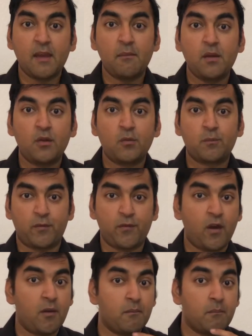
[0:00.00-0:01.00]
able to
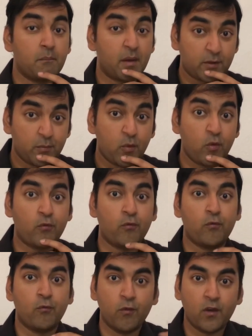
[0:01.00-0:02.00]
perform much more
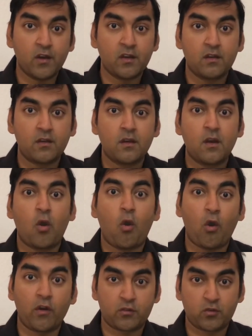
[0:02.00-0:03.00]
work
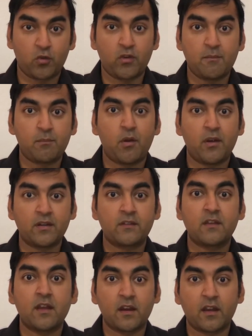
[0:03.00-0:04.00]
or story
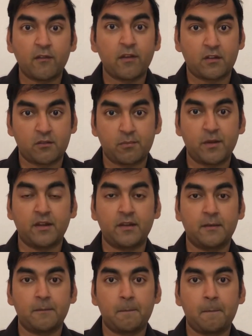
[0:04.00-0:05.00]
points in a given sprint.